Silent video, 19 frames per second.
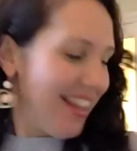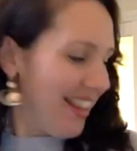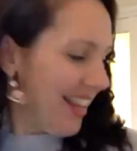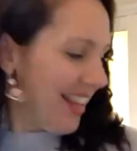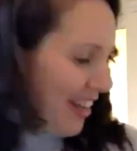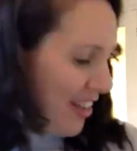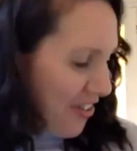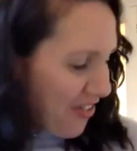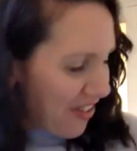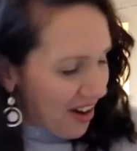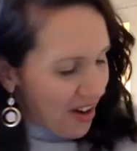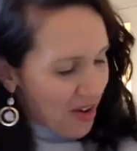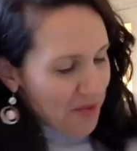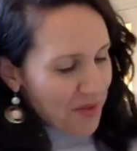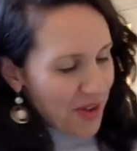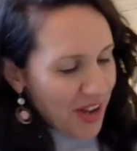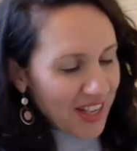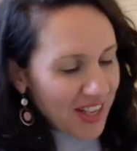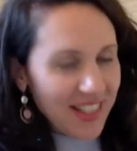thank you very
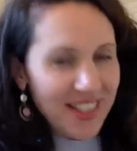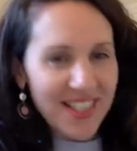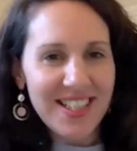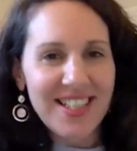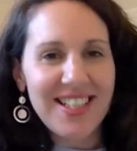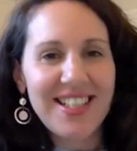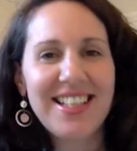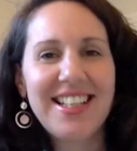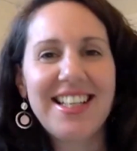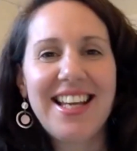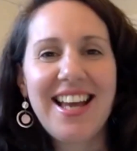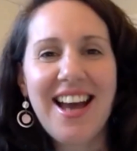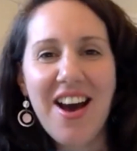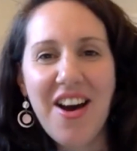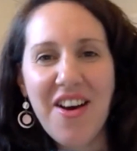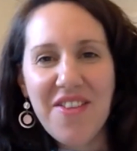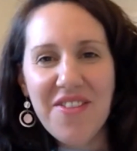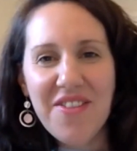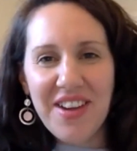much.
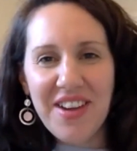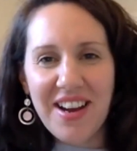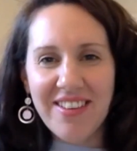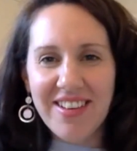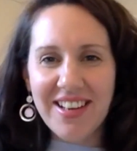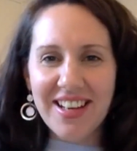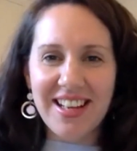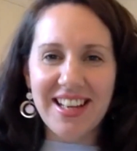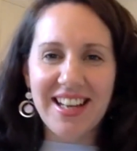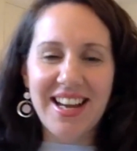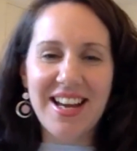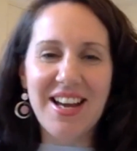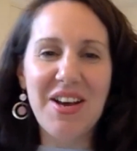I'm very